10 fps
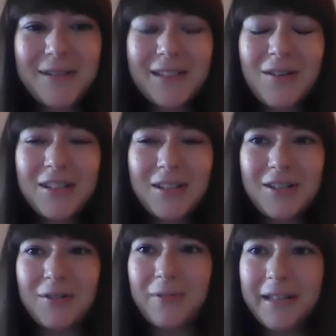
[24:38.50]
It was also
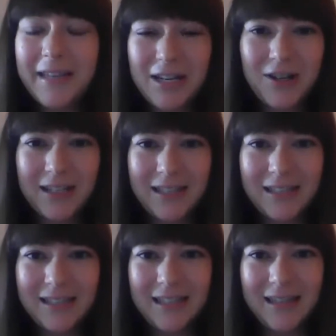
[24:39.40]
just really
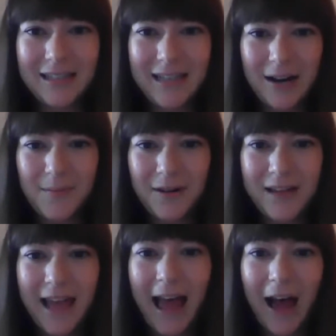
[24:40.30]
interesting to see in the
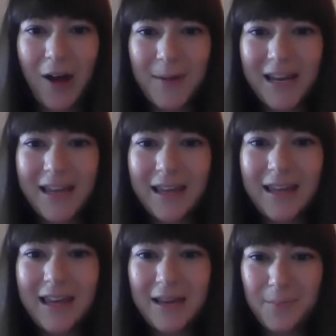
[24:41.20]
ceremony how many
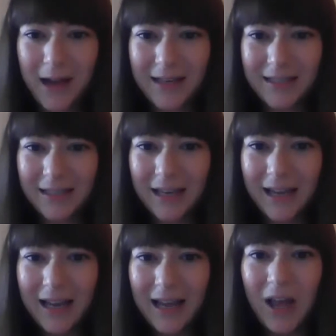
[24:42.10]
kippahs
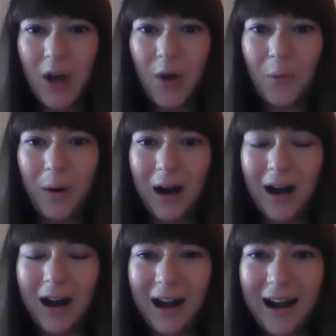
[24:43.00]

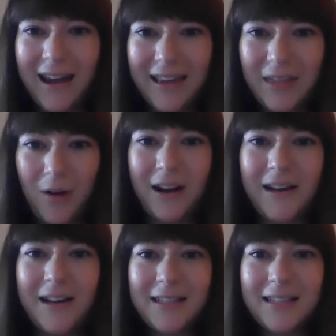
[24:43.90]
were in the
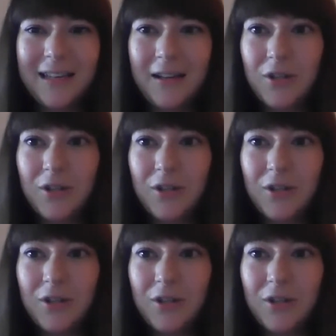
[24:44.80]
audience.